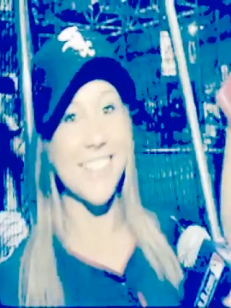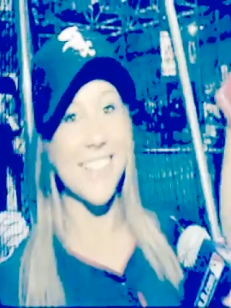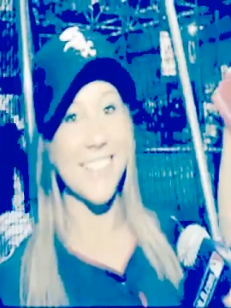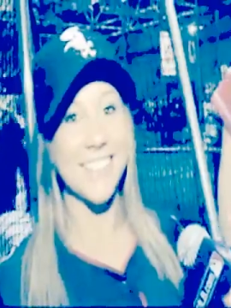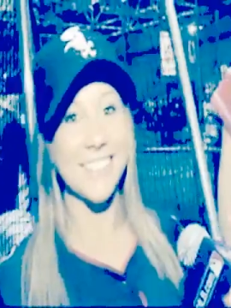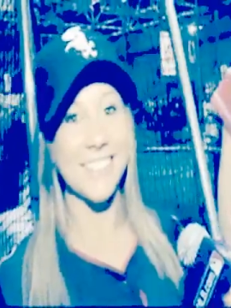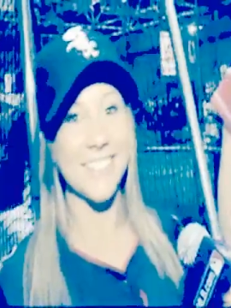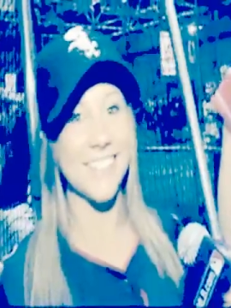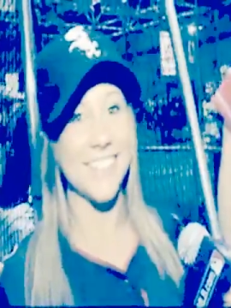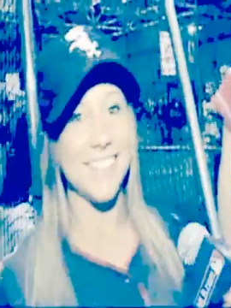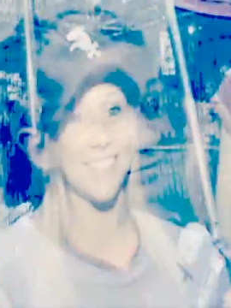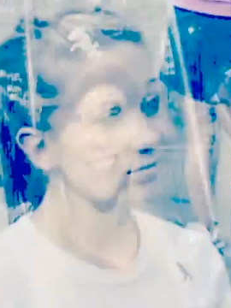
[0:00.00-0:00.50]
was
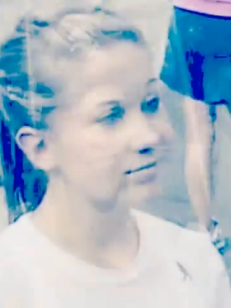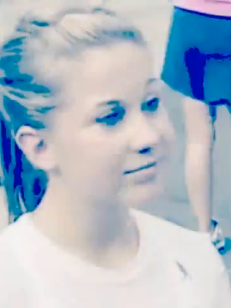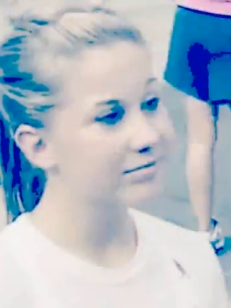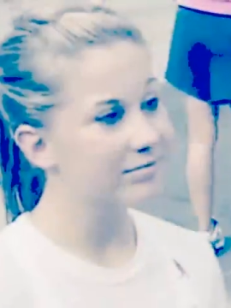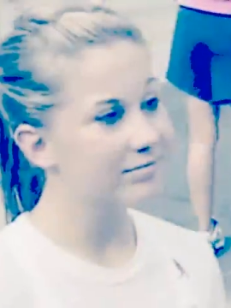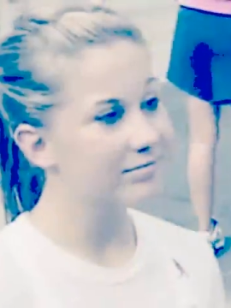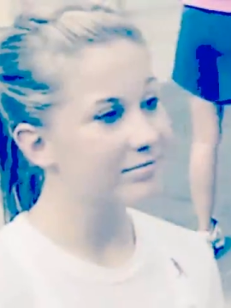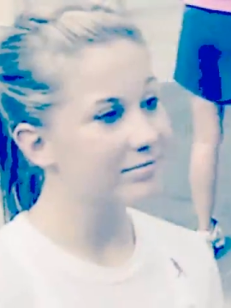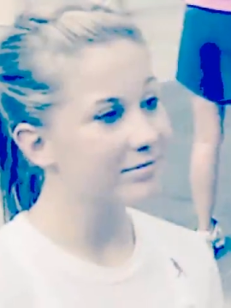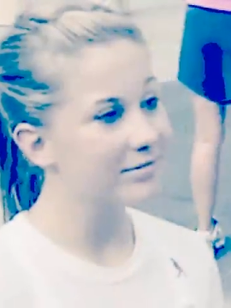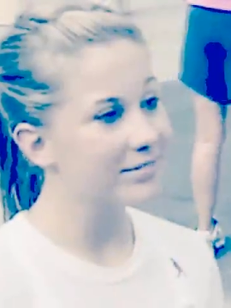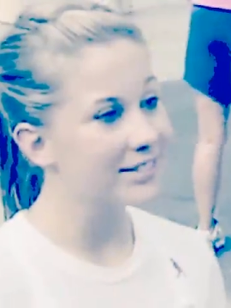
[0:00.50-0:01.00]
the
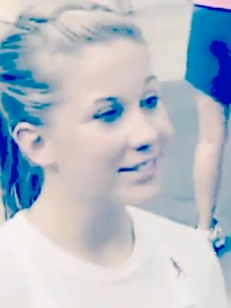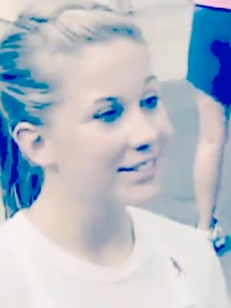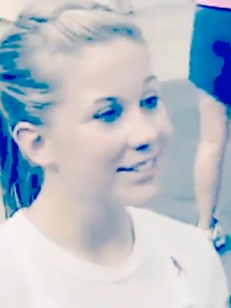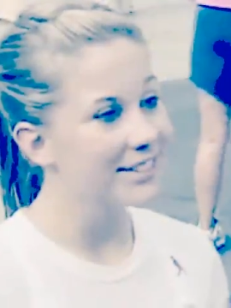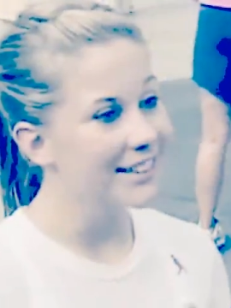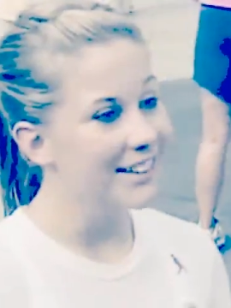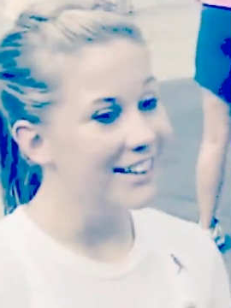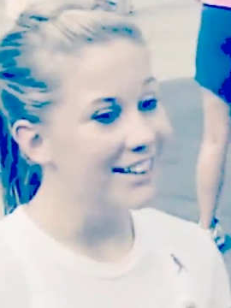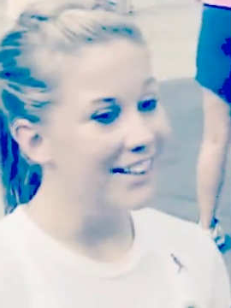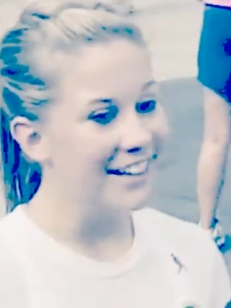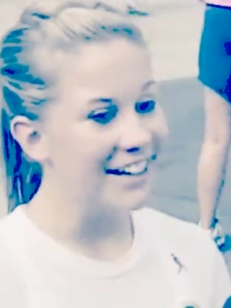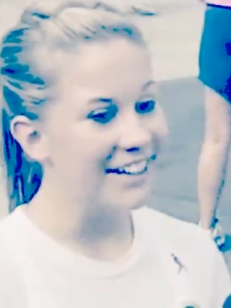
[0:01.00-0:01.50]
experience of
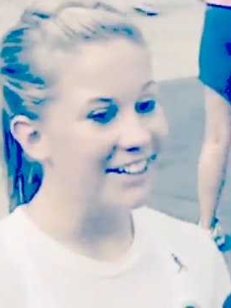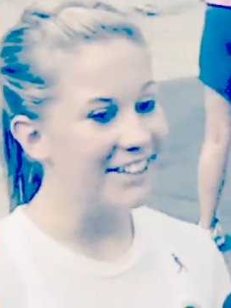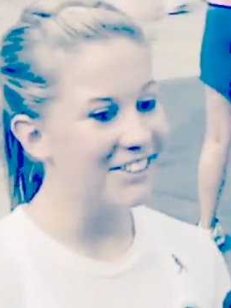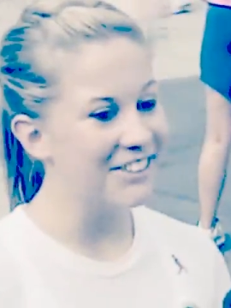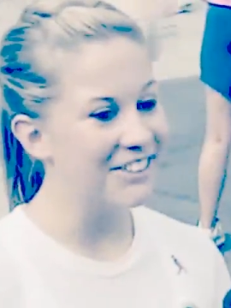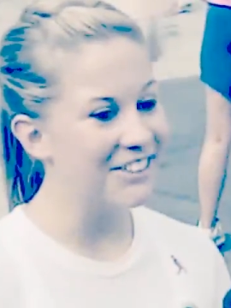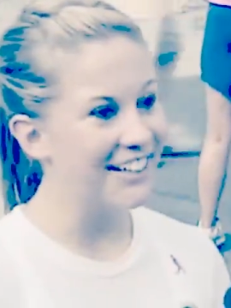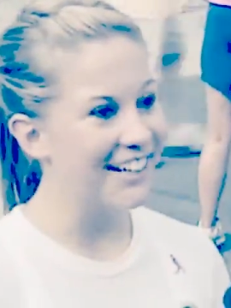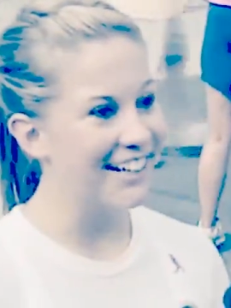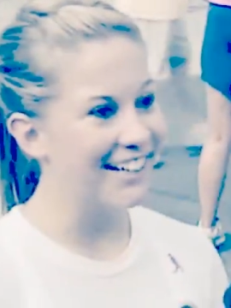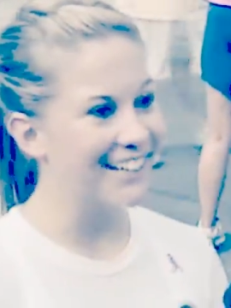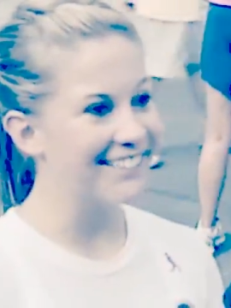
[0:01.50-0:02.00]
a
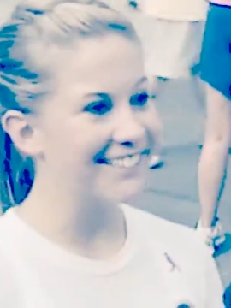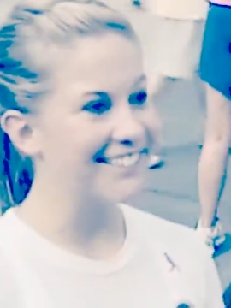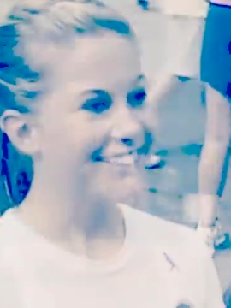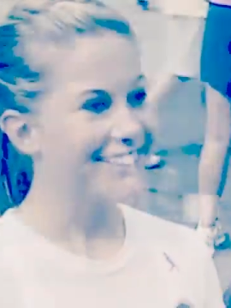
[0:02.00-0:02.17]
lifetime